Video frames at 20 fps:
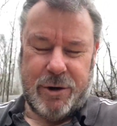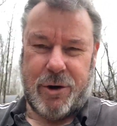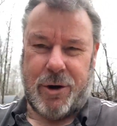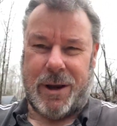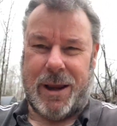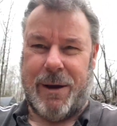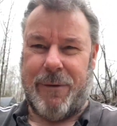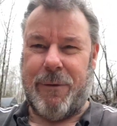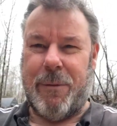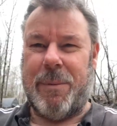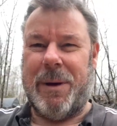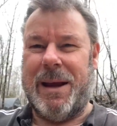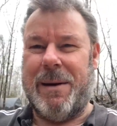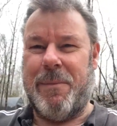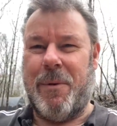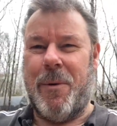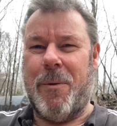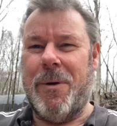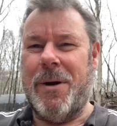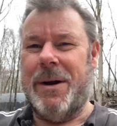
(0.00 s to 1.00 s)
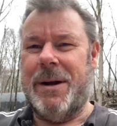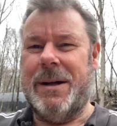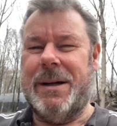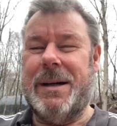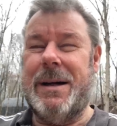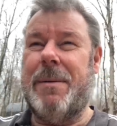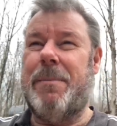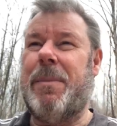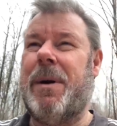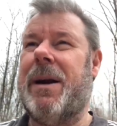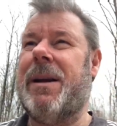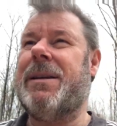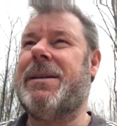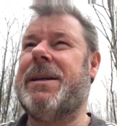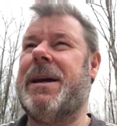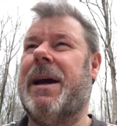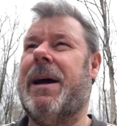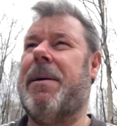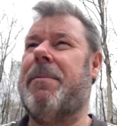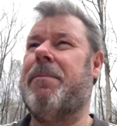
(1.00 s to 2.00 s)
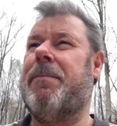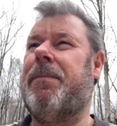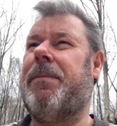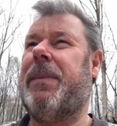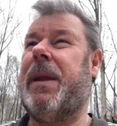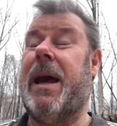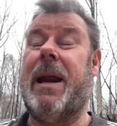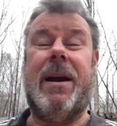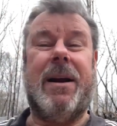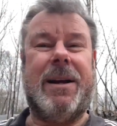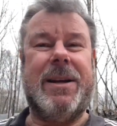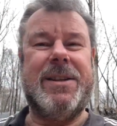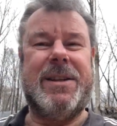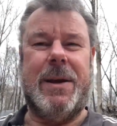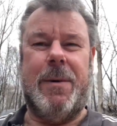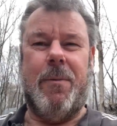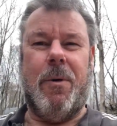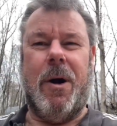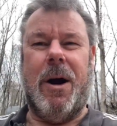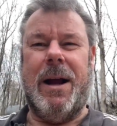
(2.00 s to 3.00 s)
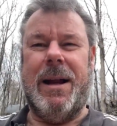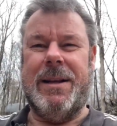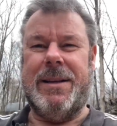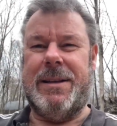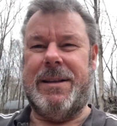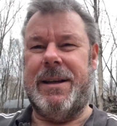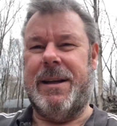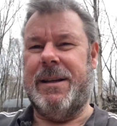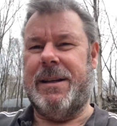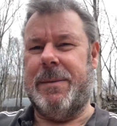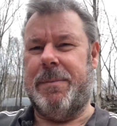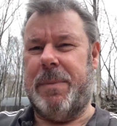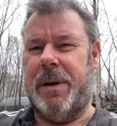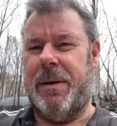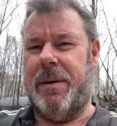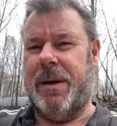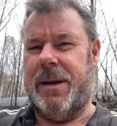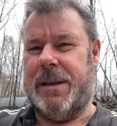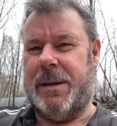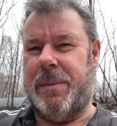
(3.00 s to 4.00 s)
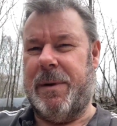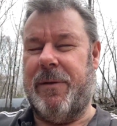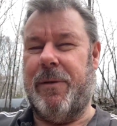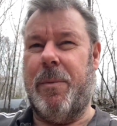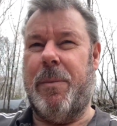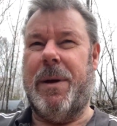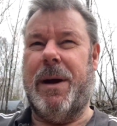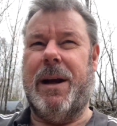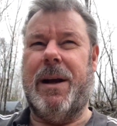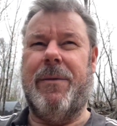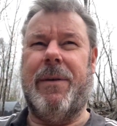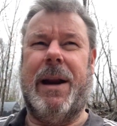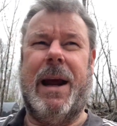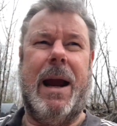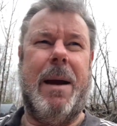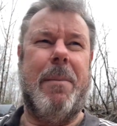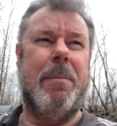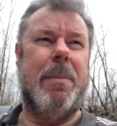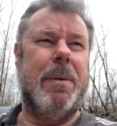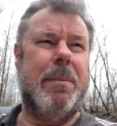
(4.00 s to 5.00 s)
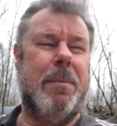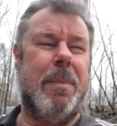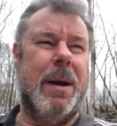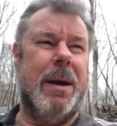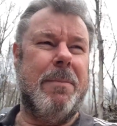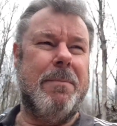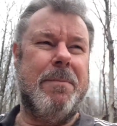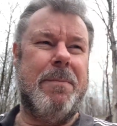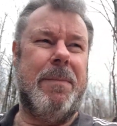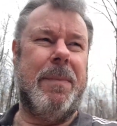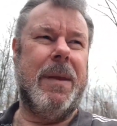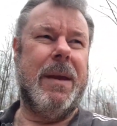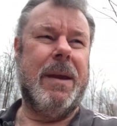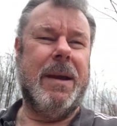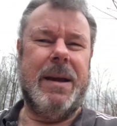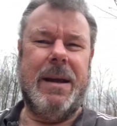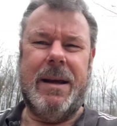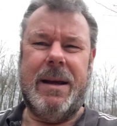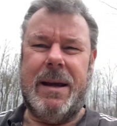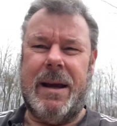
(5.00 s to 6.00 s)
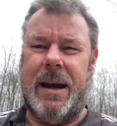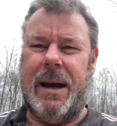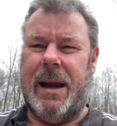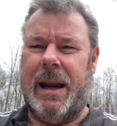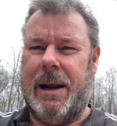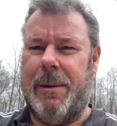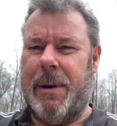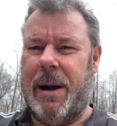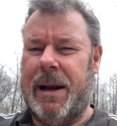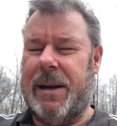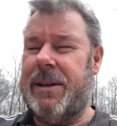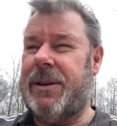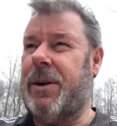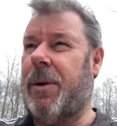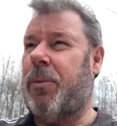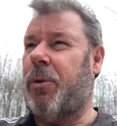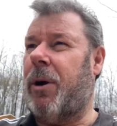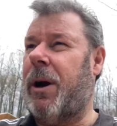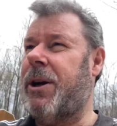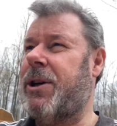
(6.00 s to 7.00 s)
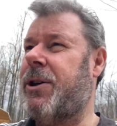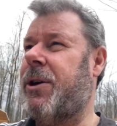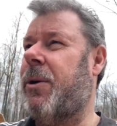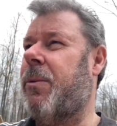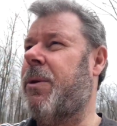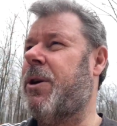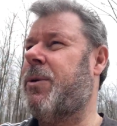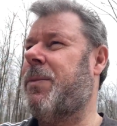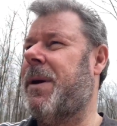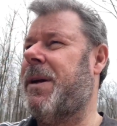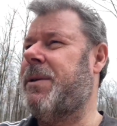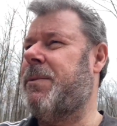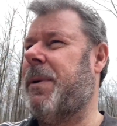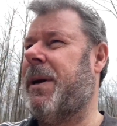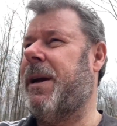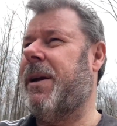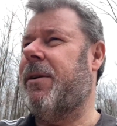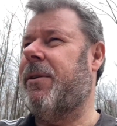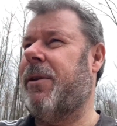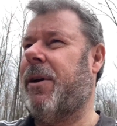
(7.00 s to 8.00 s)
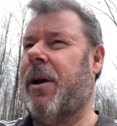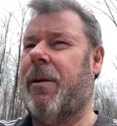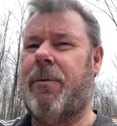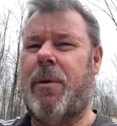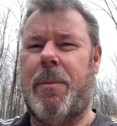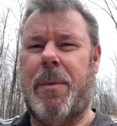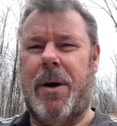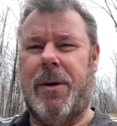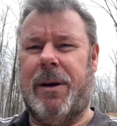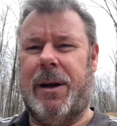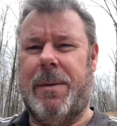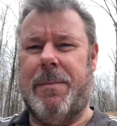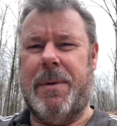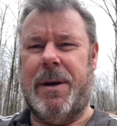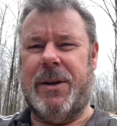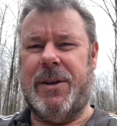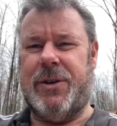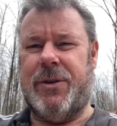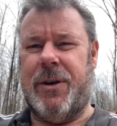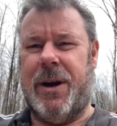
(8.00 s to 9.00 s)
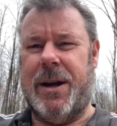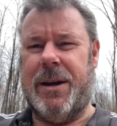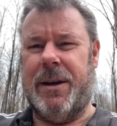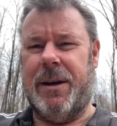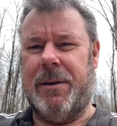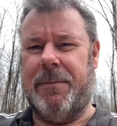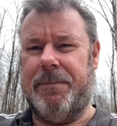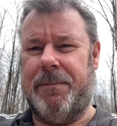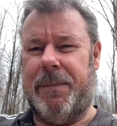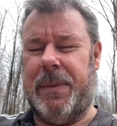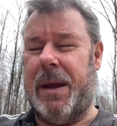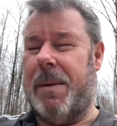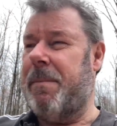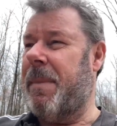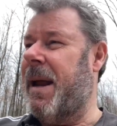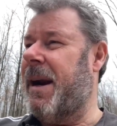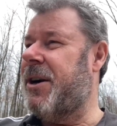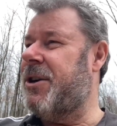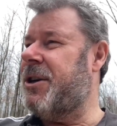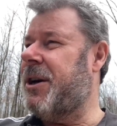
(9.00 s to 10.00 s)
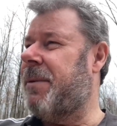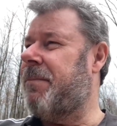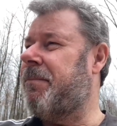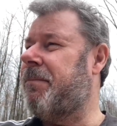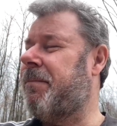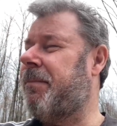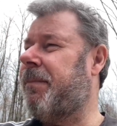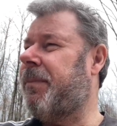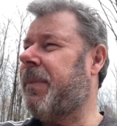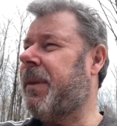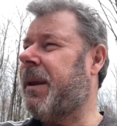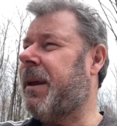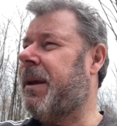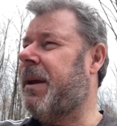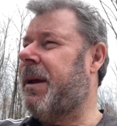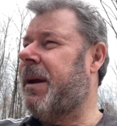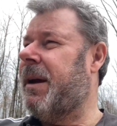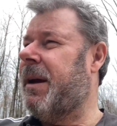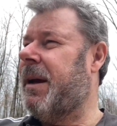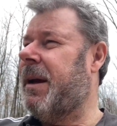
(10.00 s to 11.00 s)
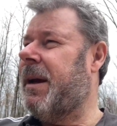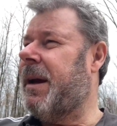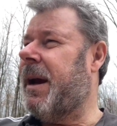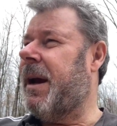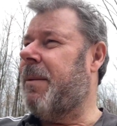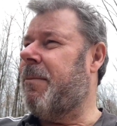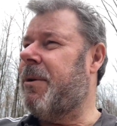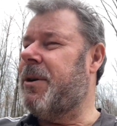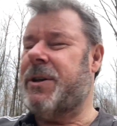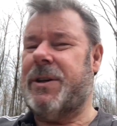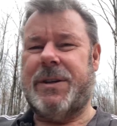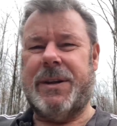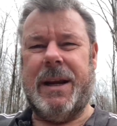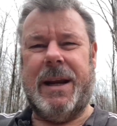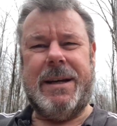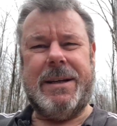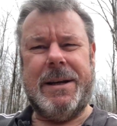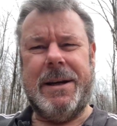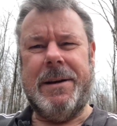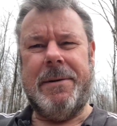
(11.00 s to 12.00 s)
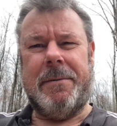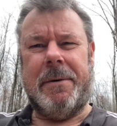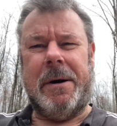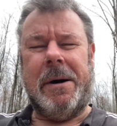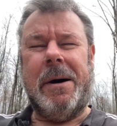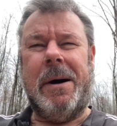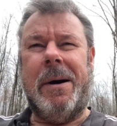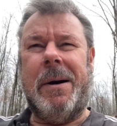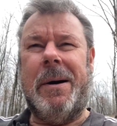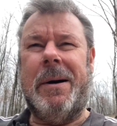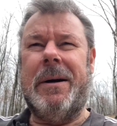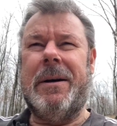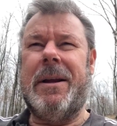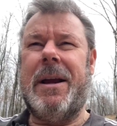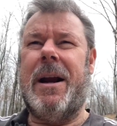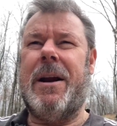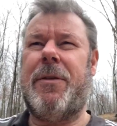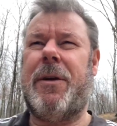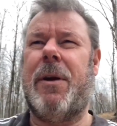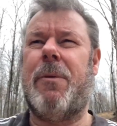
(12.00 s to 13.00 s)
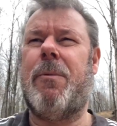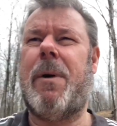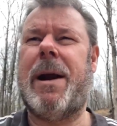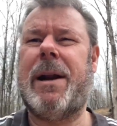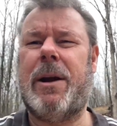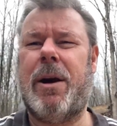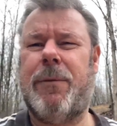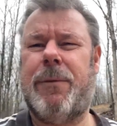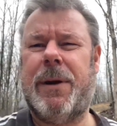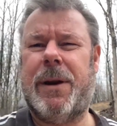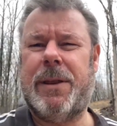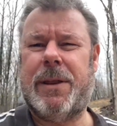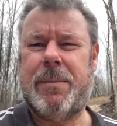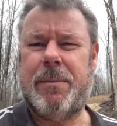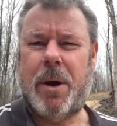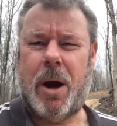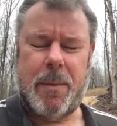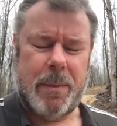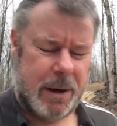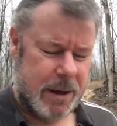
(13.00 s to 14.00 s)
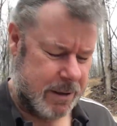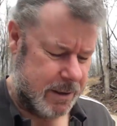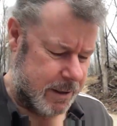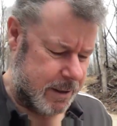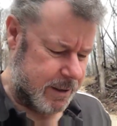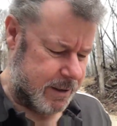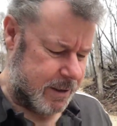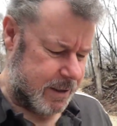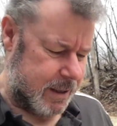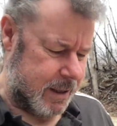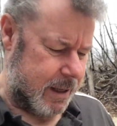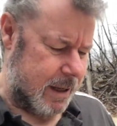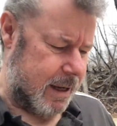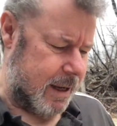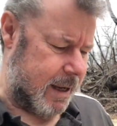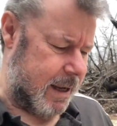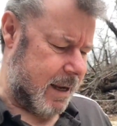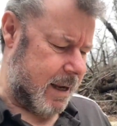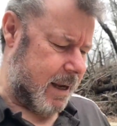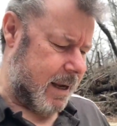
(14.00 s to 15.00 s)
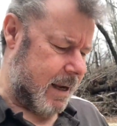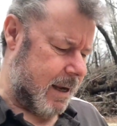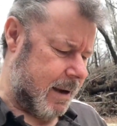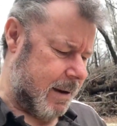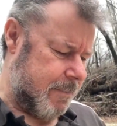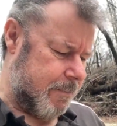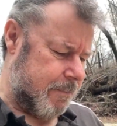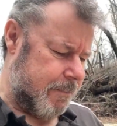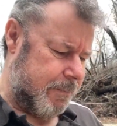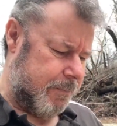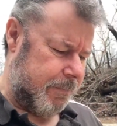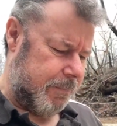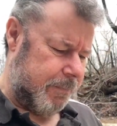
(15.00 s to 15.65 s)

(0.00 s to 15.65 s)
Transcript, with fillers: tricky for people but um, and I can see why it's it's it's a bit of a pig of an app, but uh, anyway, it's operational, which means we can you know remotely administrate and, and manage it, um, which is neat. The only thing running off it at the moment is the um,